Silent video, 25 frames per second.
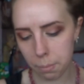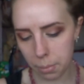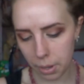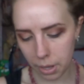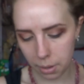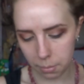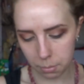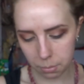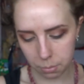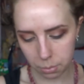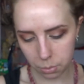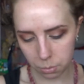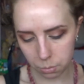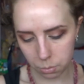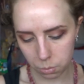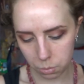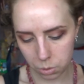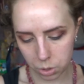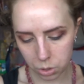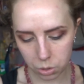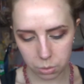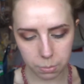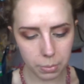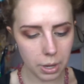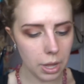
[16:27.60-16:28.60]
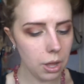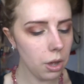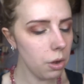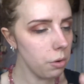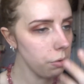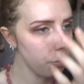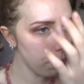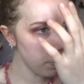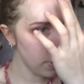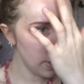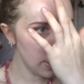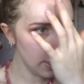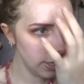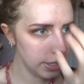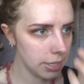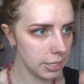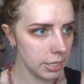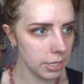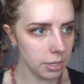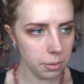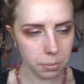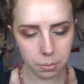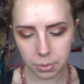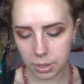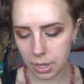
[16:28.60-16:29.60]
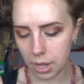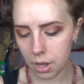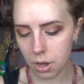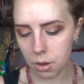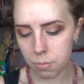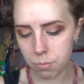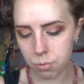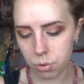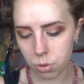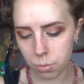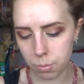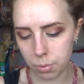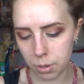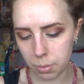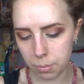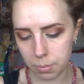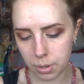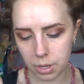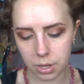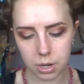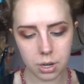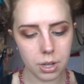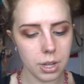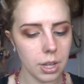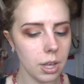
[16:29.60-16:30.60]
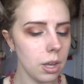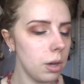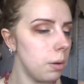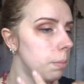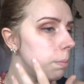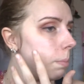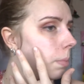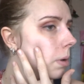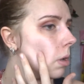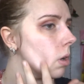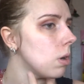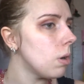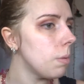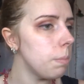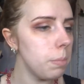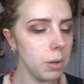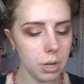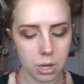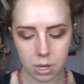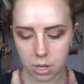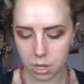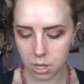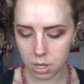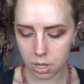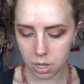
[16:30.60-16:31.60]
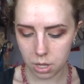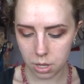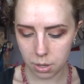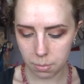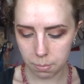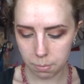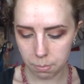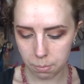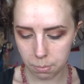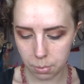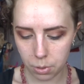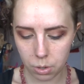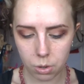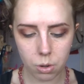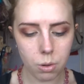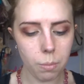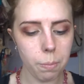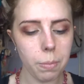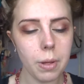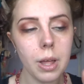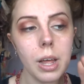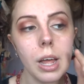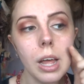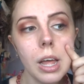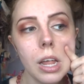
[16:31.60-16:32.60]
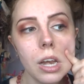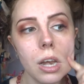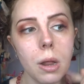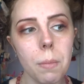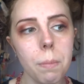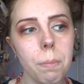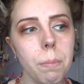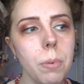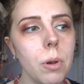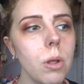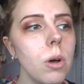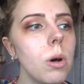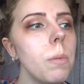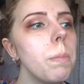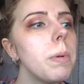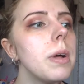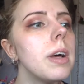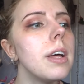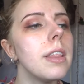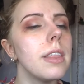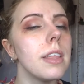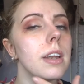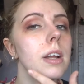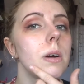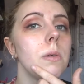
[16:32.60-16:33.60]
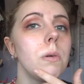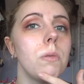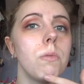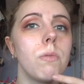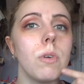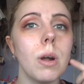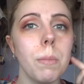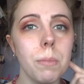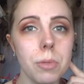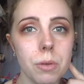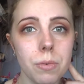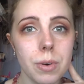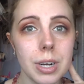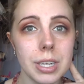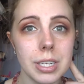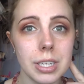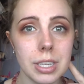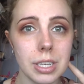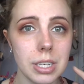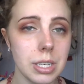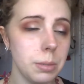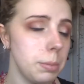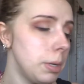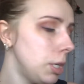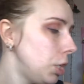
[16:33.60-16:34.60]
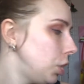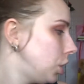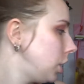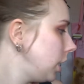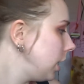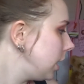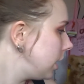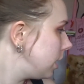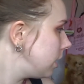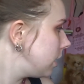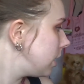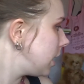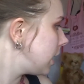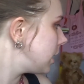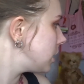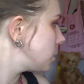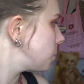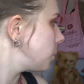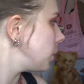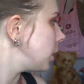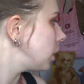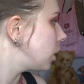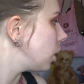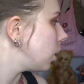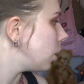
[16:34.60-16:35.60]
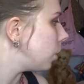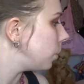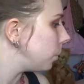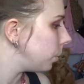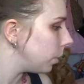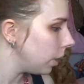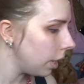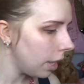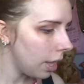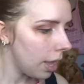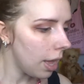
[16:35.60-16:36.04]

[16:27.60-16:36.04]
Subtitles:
pump will do my whole face without a problem. And I go blob, blob, and blob, and then I'll rub the rest into my chin as we go.